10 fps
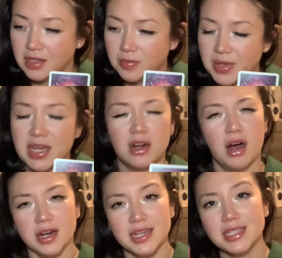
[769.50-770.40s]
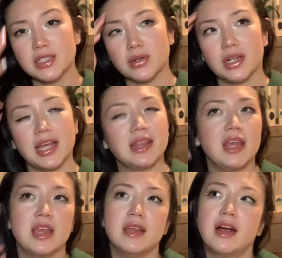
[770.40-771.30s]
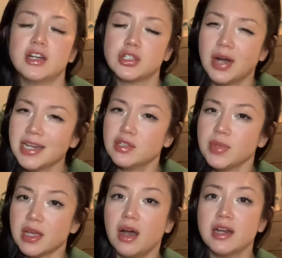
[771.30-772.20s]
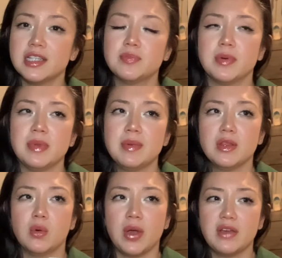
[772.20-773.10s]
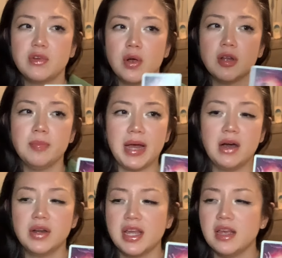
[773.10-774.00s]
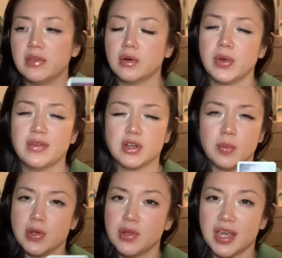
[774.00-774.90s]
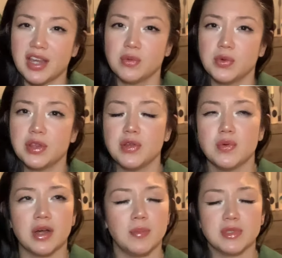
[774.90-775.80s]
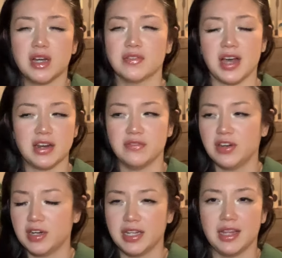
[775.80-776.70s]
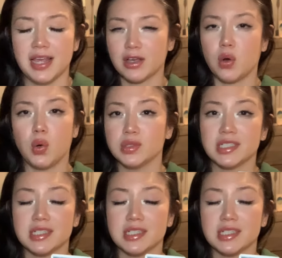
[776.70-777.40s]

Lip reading: being honest, or like they are trying to be honest, but maybe their way of going about it and their way of communicating with you comes off kind of very like cold and